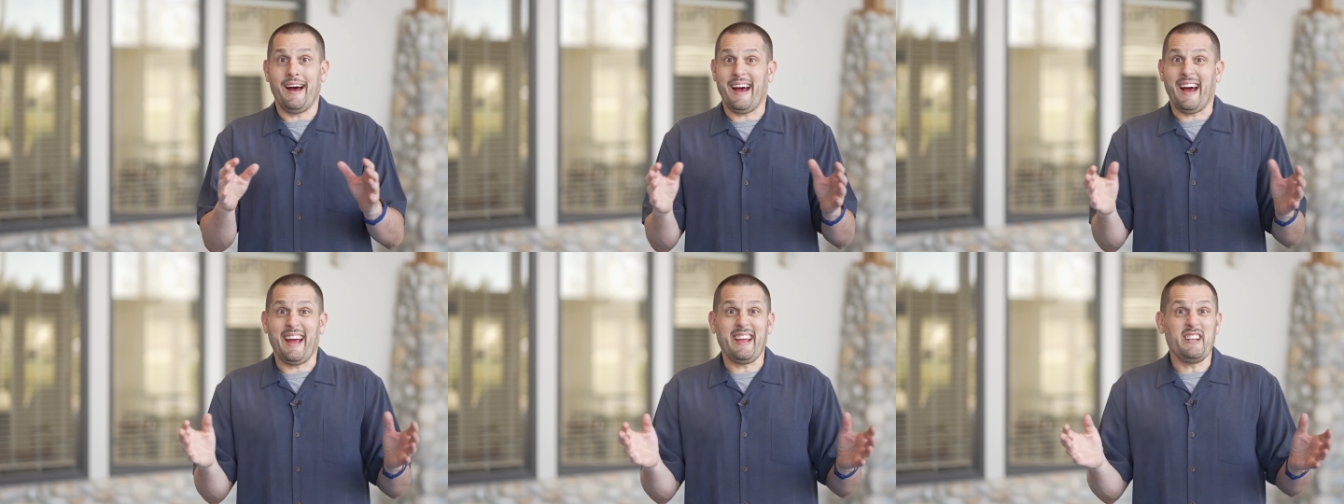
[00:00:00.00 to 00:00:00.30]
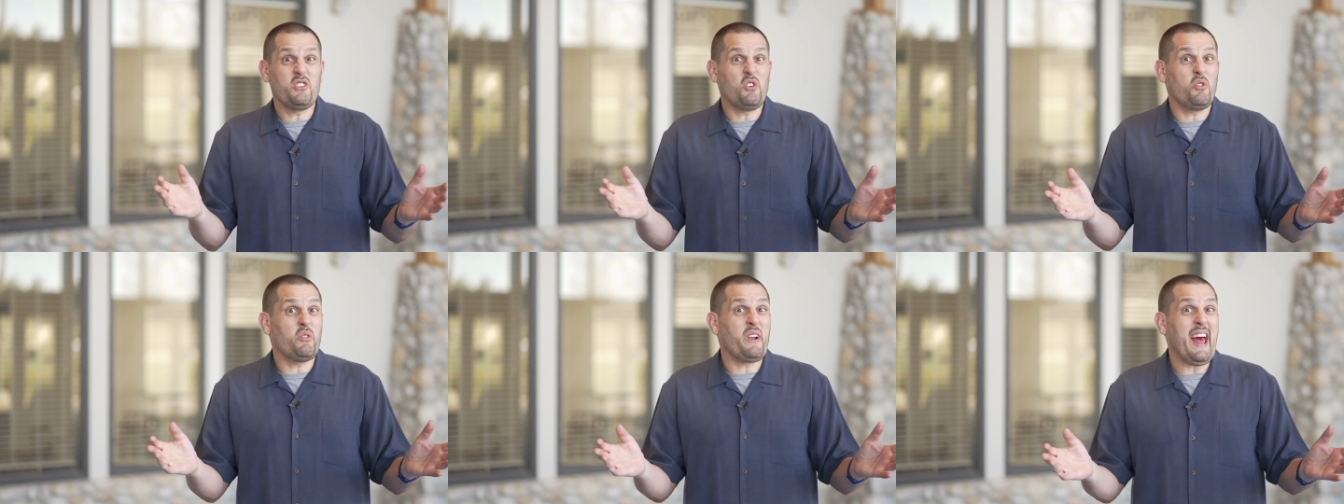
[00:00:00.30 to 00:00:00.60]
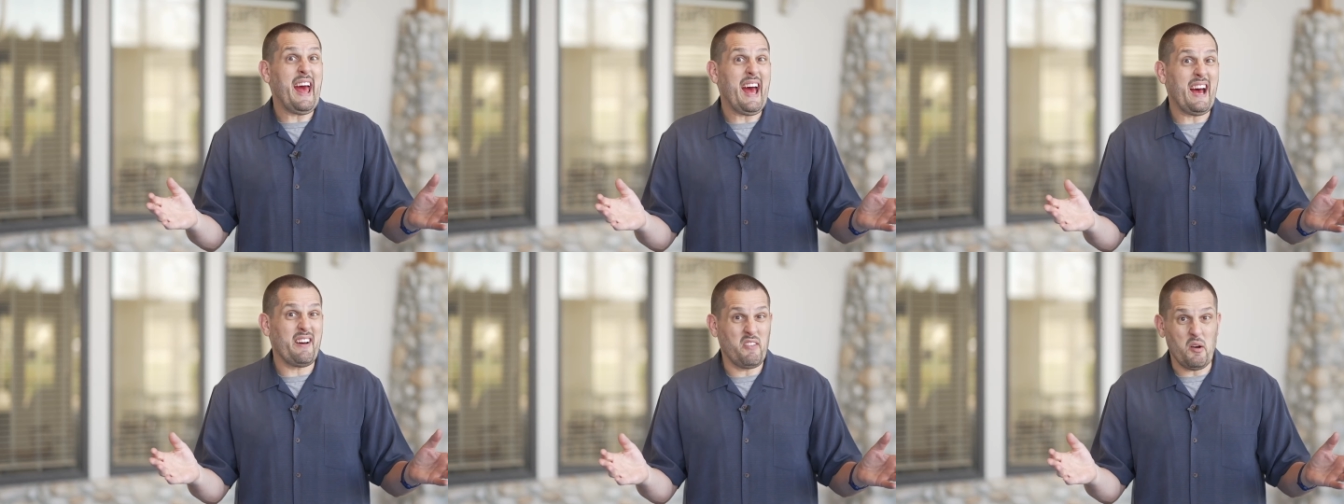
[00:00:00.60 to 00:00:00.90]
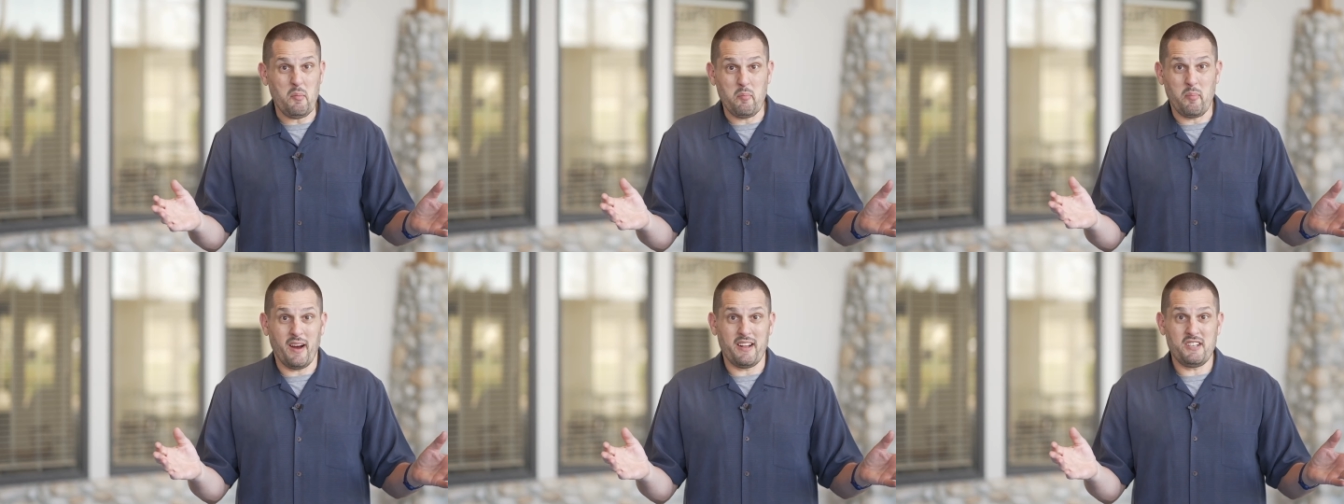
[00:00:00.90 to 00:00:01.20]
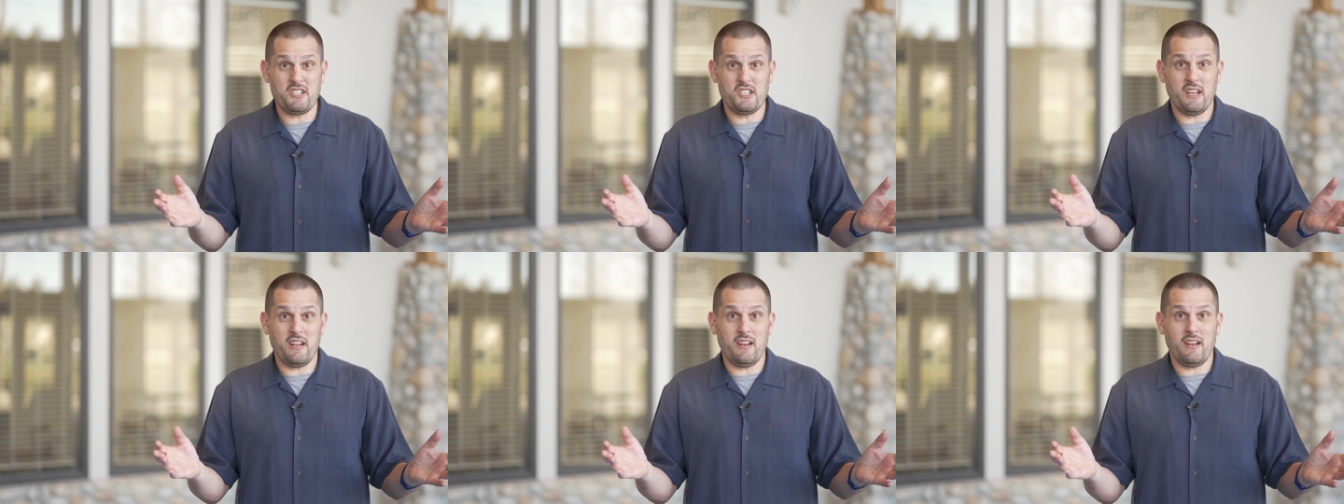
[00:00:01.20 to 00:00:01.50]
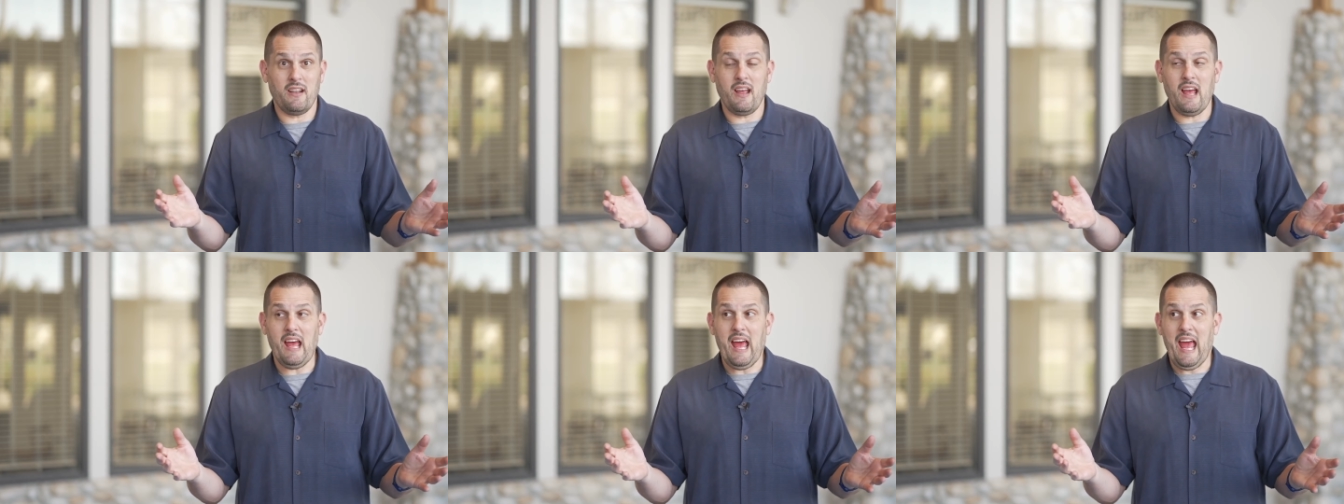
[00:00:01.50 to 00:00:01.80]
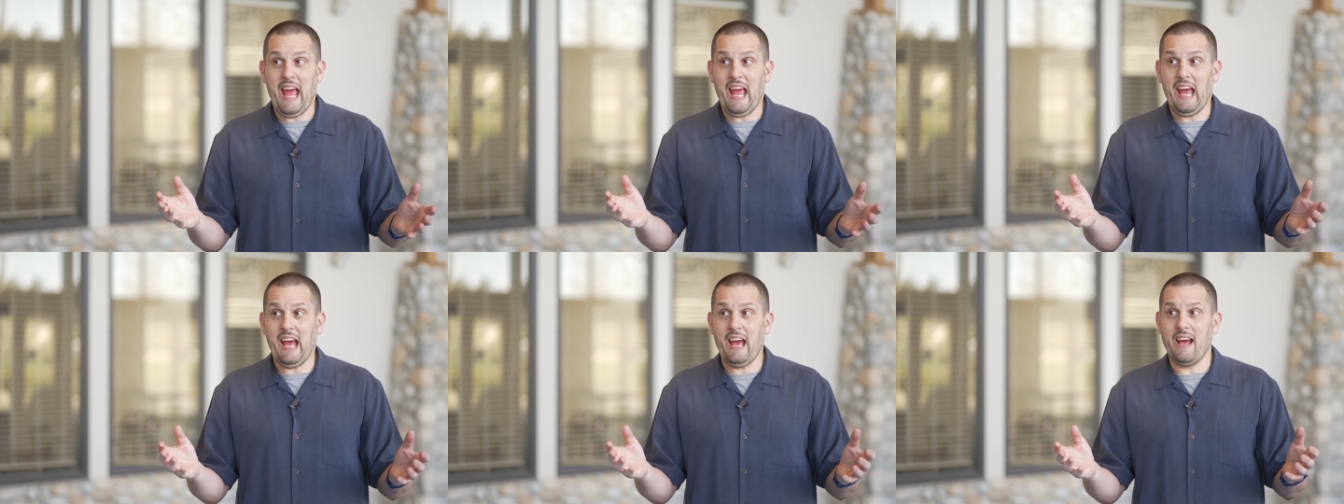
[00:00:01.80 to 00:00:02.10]
I don't have a budget
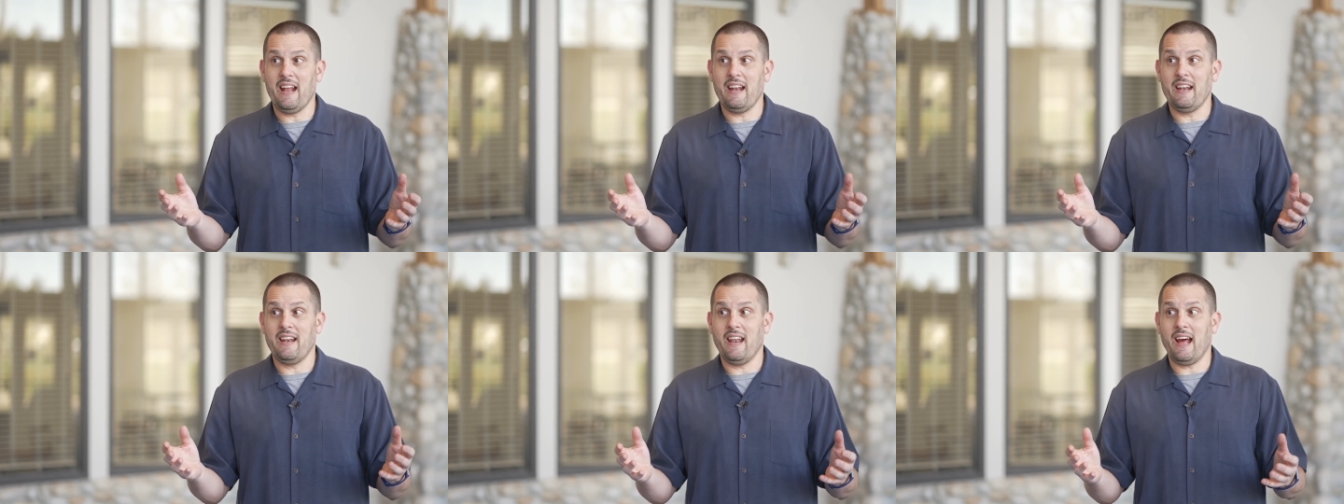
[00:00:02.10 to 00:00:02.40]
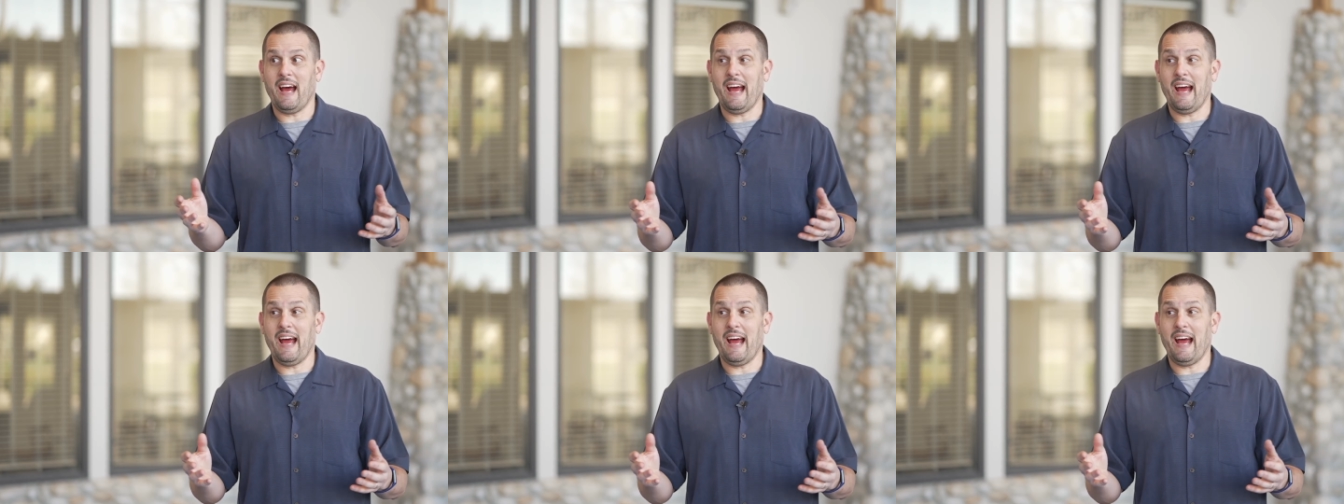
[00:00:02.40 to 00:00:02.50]
and